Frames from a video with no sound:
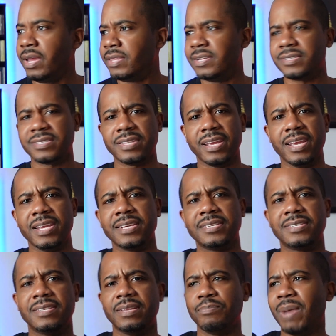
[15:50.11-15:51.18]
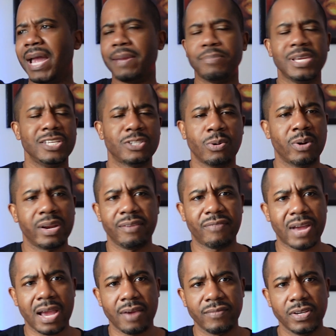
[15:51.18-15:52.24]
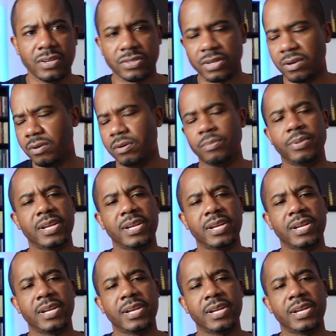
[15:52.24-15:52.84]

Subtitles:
this thing might be 25 years old,